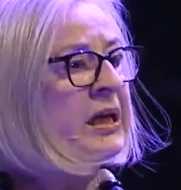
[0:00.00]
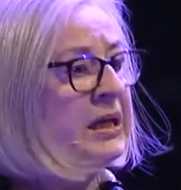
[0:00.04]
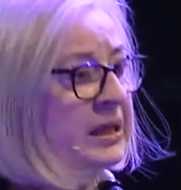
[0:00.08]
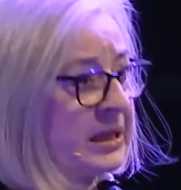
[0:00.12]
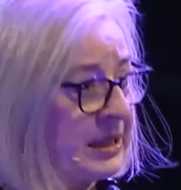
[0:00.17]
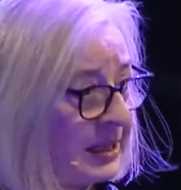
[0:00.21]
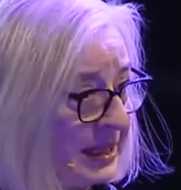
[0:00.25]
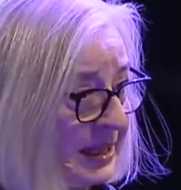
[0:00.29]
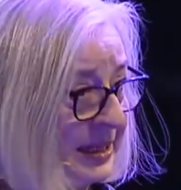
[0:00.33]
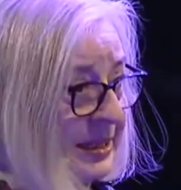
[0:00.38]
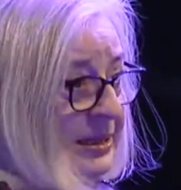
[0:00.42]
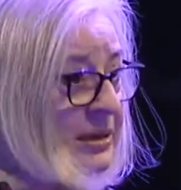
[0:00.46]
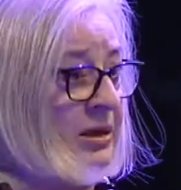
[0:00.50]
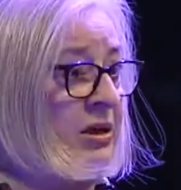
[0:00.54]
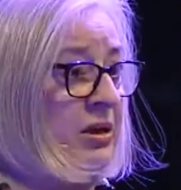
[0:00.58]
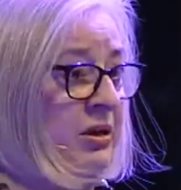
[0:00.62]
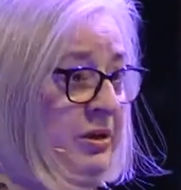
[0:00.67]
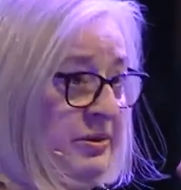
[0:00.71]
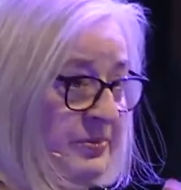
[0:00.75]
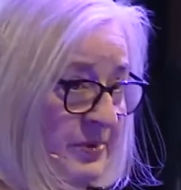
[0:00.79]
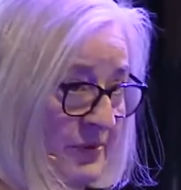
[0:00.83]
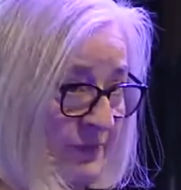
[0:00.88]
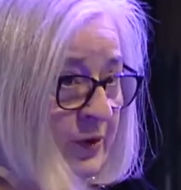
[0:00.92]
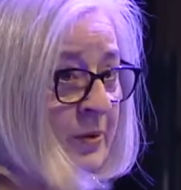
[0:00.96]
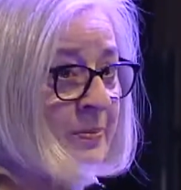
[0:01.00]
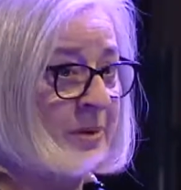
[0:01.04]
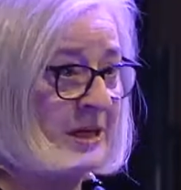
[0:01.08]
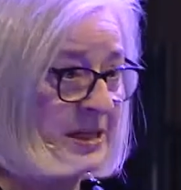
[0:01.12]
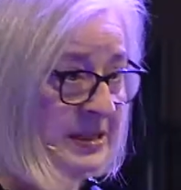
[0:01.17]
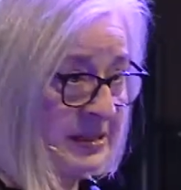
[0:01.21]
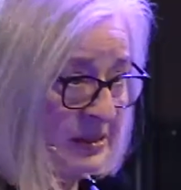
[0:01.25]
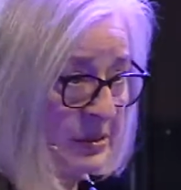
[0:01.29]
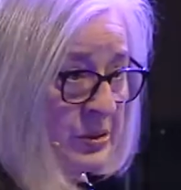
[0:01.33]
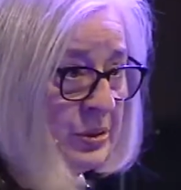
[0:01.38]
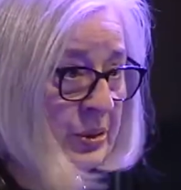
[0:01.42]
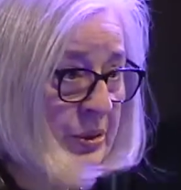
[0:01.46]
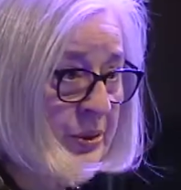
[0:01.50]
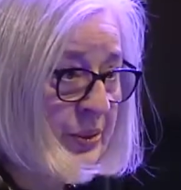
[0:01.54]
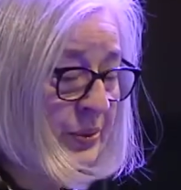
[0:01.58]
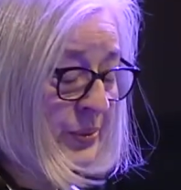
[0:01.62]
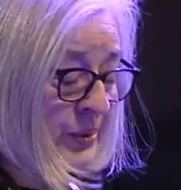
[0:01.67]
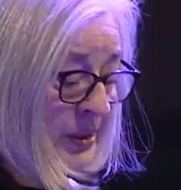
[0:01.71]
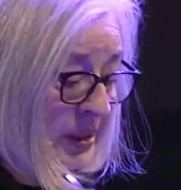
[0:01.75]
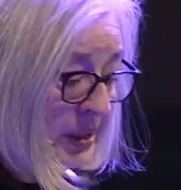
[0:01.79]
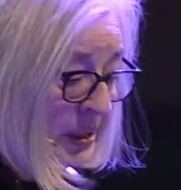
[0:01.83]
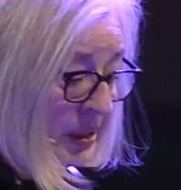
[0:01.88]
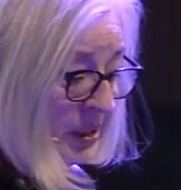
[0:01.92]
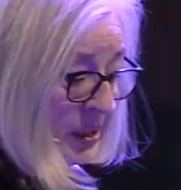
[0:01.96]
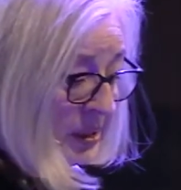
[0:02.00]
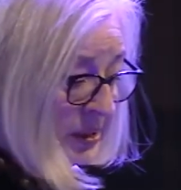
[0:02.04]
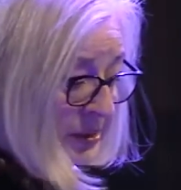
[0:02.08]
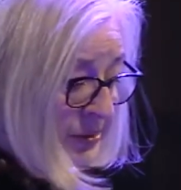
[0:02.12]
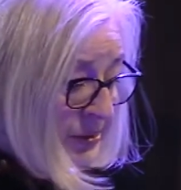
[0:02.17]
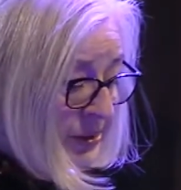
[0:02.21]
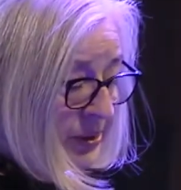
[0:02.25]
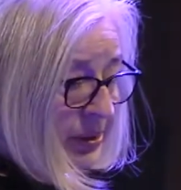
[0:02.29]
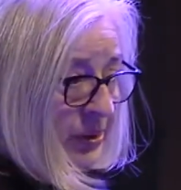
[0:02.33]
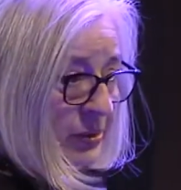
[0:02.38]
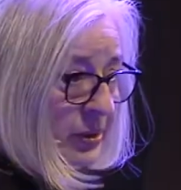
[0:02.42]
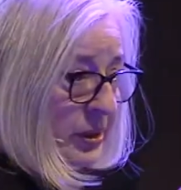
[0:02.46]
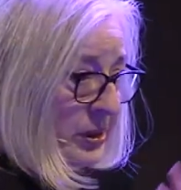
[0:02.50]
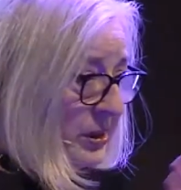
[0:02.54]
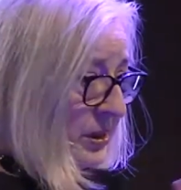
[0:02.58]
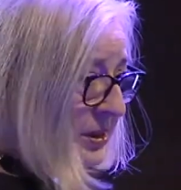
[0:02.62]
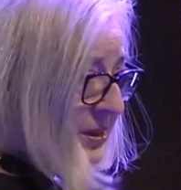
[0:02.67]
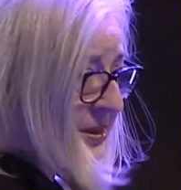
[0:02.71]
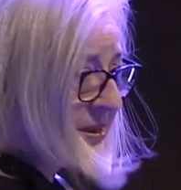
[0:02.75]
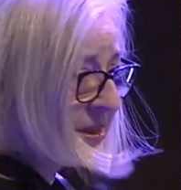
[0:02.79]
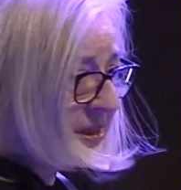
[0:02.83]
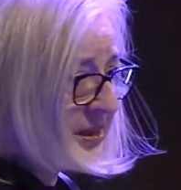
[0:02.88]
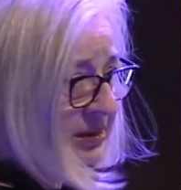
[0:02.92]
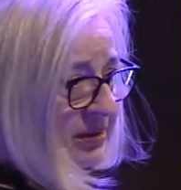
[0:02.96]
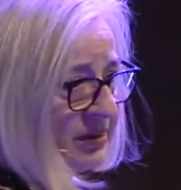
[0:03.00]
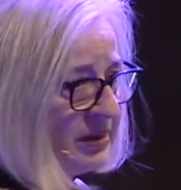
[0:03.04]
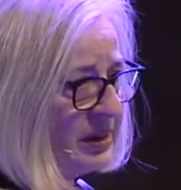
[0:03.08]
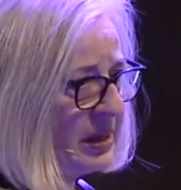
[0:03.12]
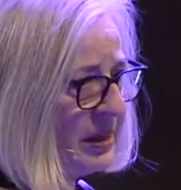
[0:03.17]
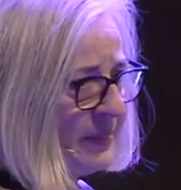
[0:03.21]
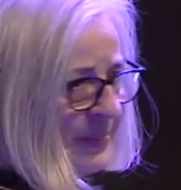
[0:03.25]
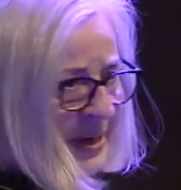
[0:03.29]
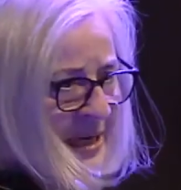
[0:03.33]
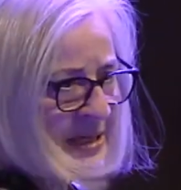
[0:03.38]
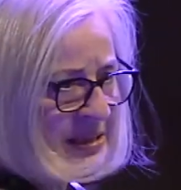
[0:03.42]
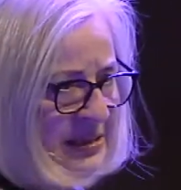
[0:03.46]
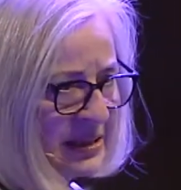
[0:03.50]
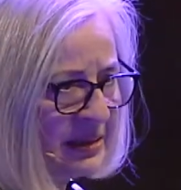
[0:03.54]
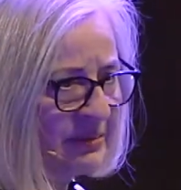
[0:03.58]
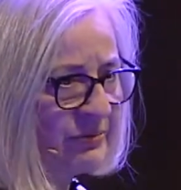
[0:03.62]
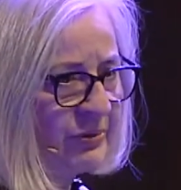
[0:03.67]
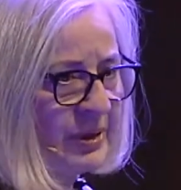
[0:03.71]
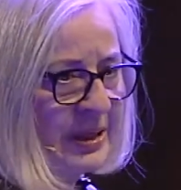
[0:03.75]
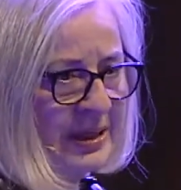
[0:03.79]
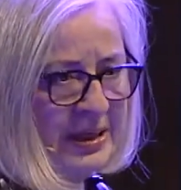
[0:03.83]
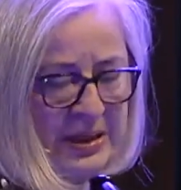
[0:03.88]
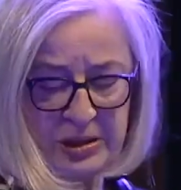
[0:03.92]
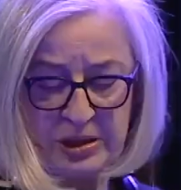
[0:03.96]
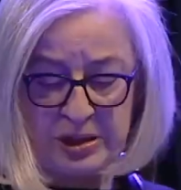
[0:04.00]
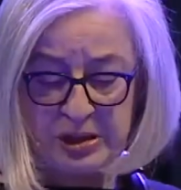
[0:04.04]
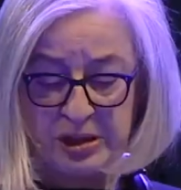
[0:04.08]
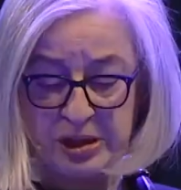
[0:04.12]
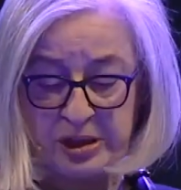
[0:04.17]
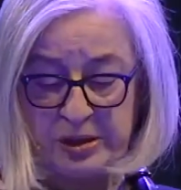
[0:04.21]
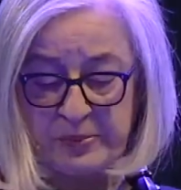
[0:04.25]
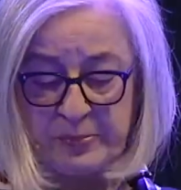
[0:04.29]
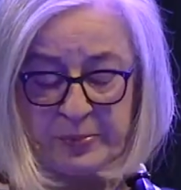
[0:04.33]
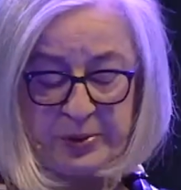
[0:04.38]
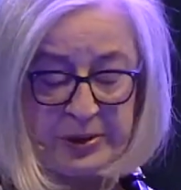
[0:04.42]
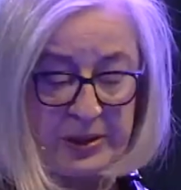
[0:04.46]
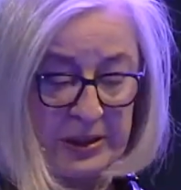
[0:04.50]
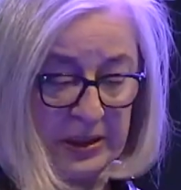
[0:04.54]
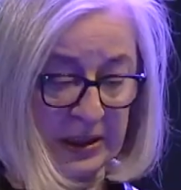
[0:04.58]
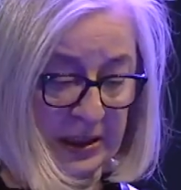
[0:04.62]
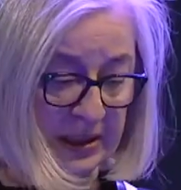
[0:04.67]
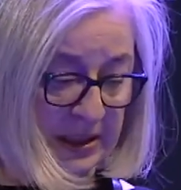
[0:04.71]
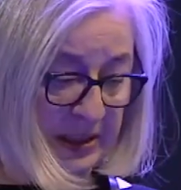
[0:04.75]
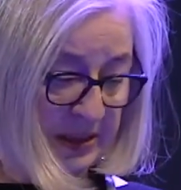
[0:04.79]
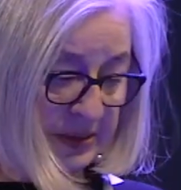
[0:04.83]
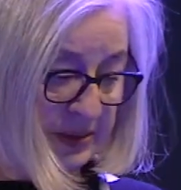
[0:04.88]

Client learns from us too. So it's an amazing relationship, really.